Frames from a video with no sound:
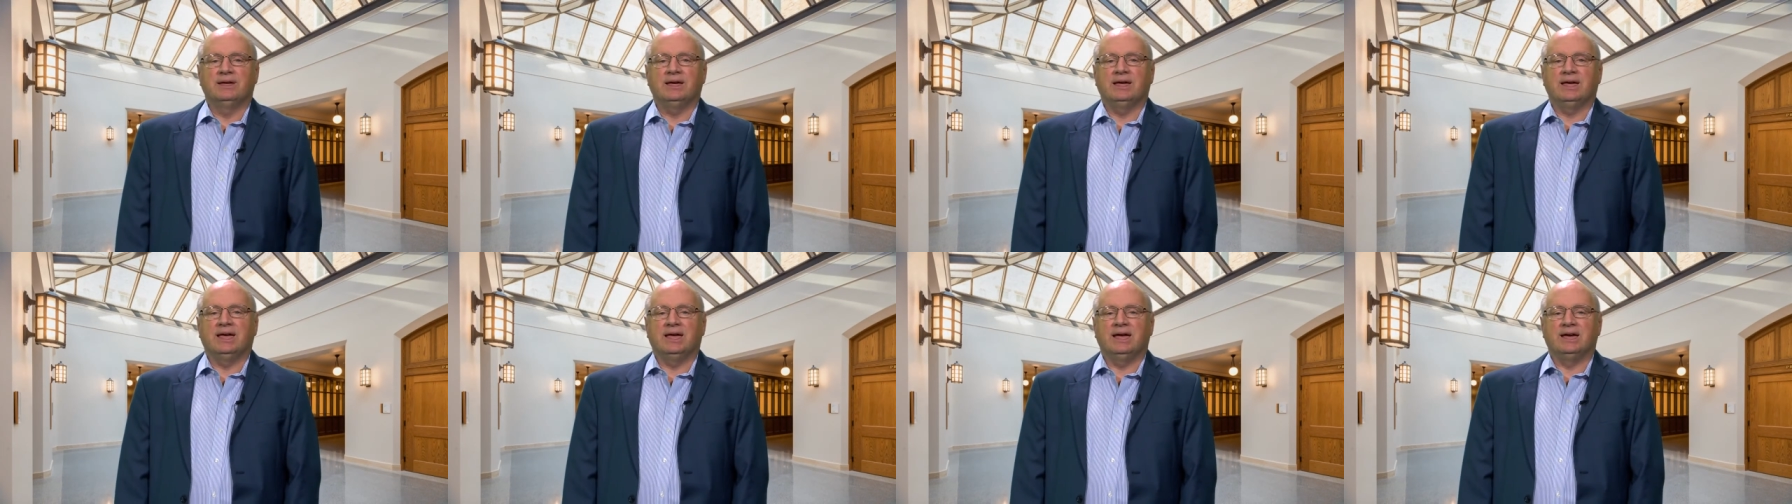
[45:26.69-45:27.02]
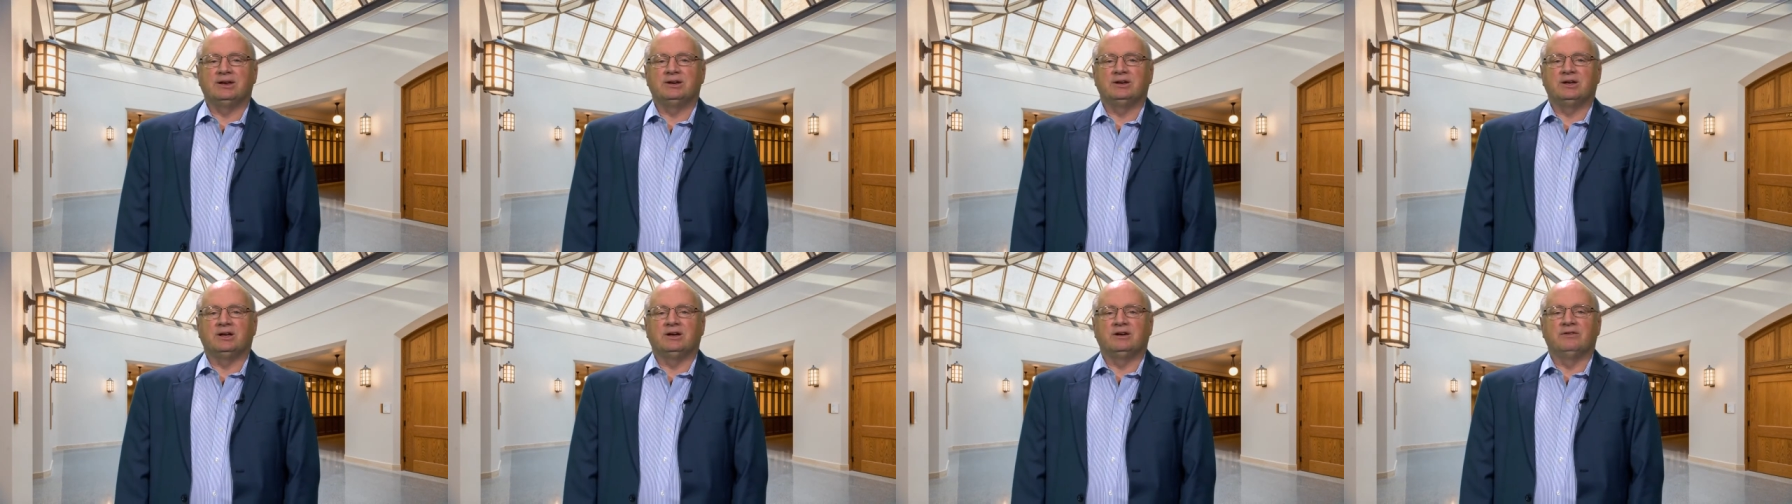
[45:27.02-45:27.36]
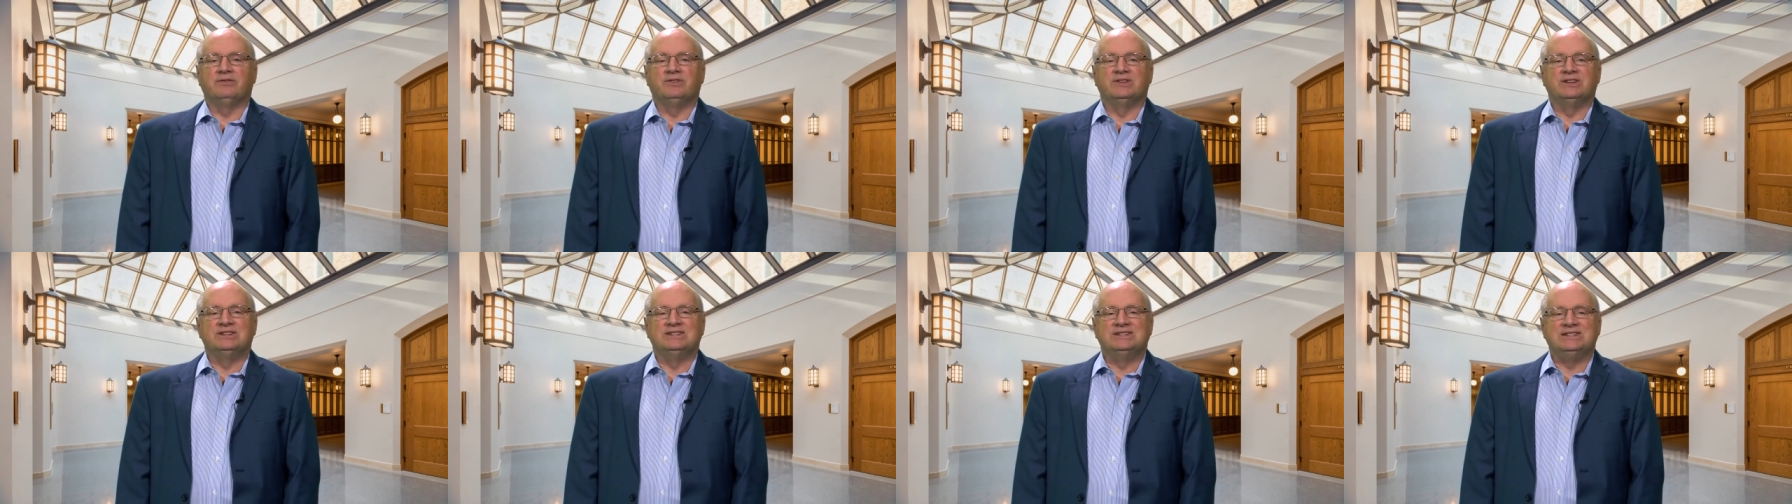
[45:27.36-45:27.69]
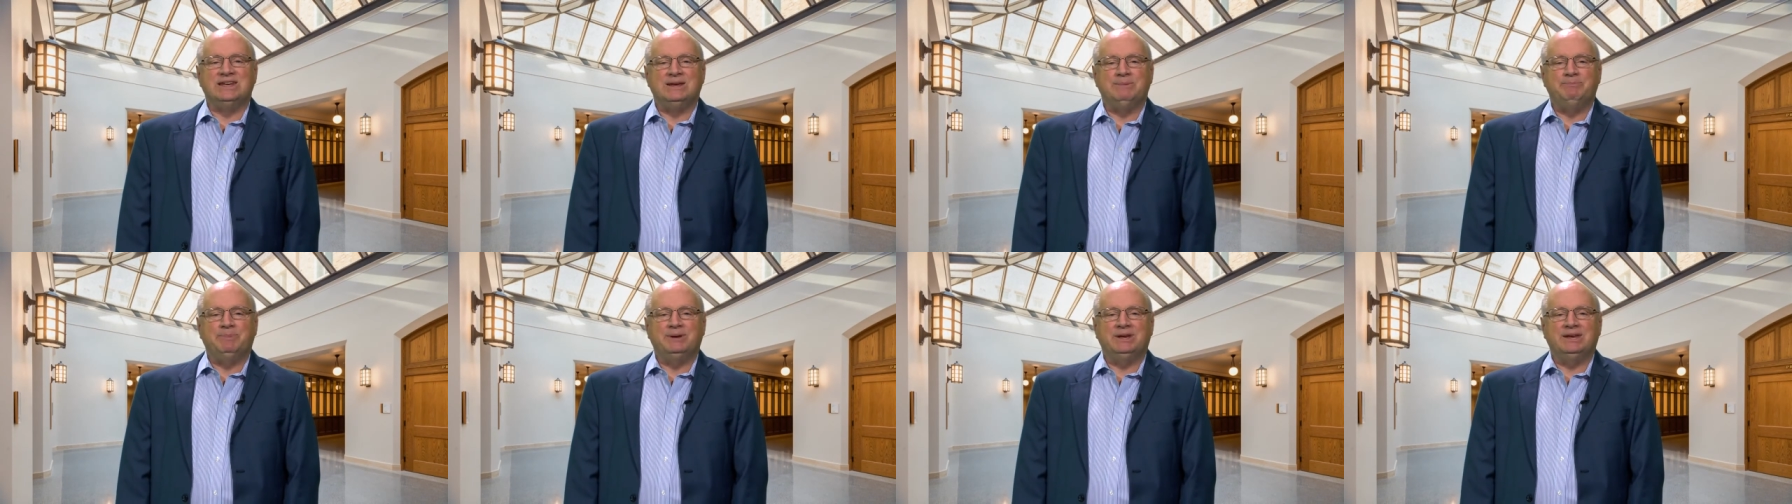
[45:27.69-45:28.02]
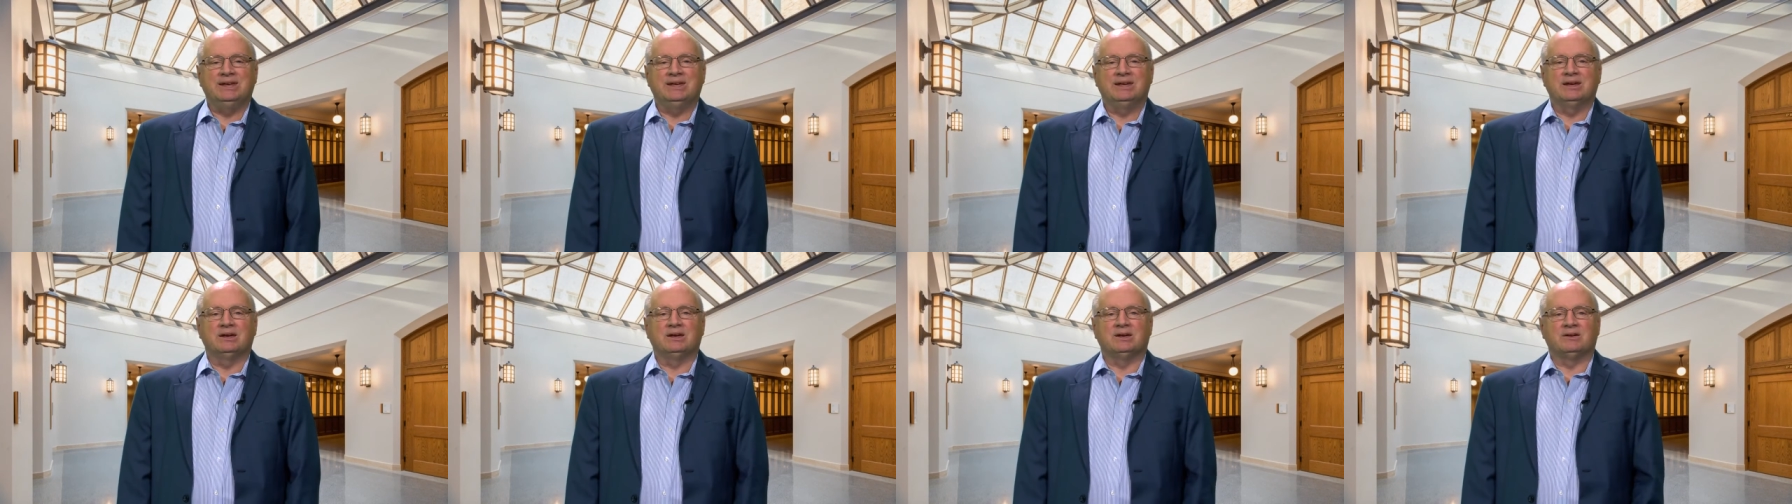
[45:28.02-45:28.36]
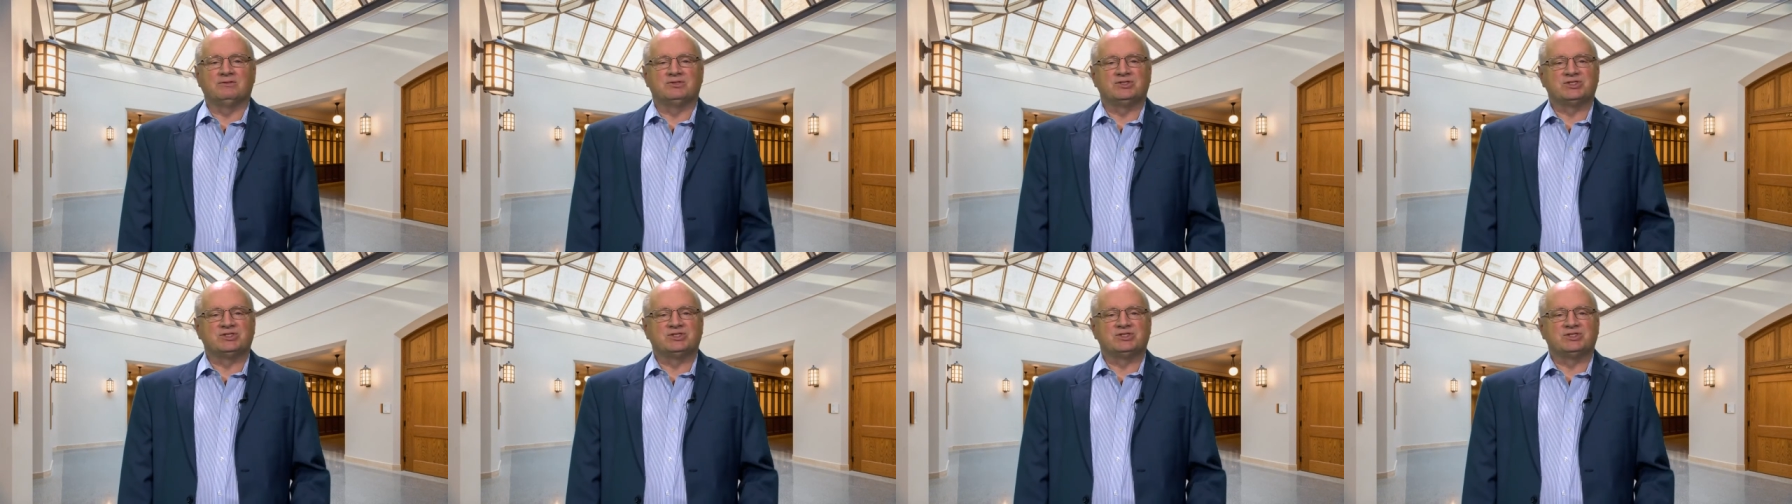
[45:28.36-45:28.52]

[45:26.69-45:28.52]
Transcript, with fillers: and of the deepening of